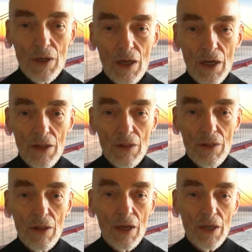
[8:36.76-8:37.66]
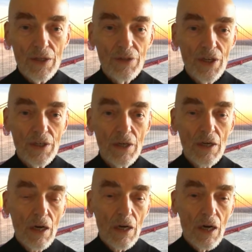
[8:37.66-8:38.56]
And then
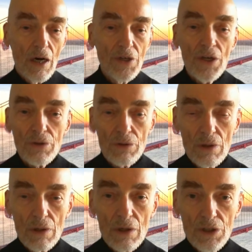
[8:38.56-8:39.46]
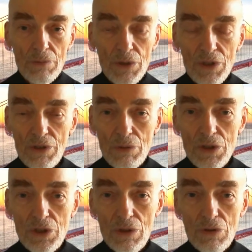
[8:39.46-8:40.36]
another argument that
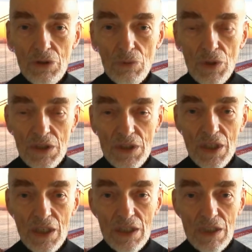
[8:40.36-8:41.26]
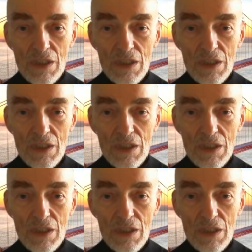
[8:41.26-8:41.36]
was used was that